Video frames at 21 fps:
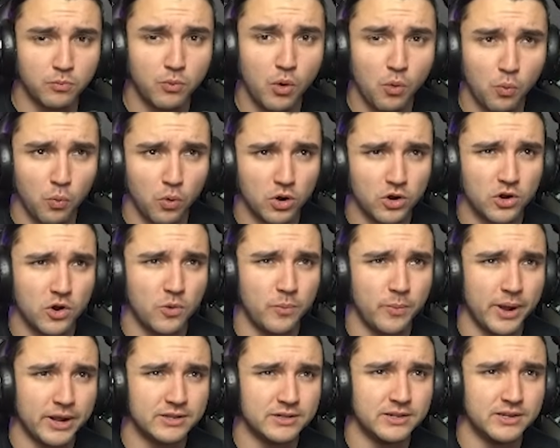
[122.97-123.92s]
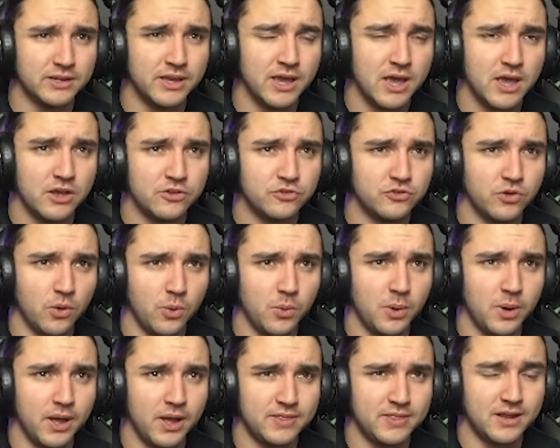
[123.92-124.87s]
it won't work correctly.
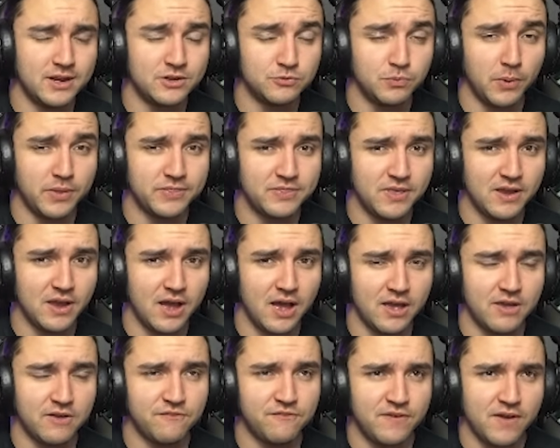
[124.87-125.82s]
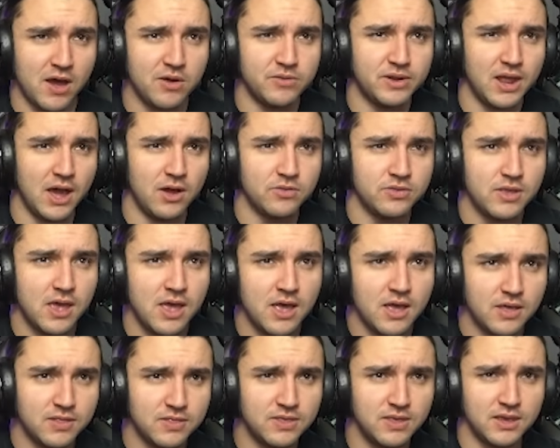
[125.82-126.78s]
So that is one thing I have found out
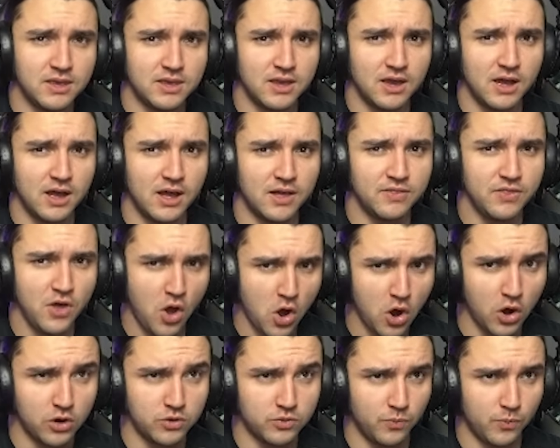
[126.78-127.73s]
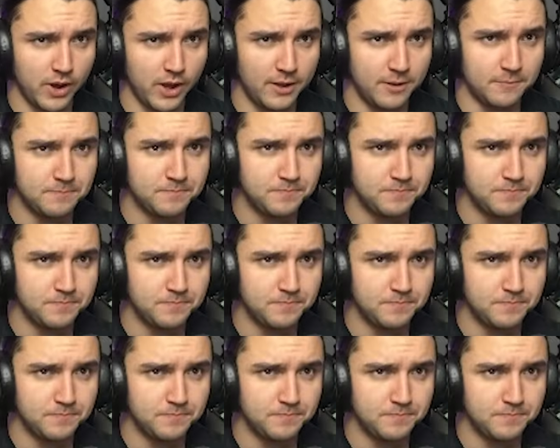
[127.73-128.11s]
the hard way.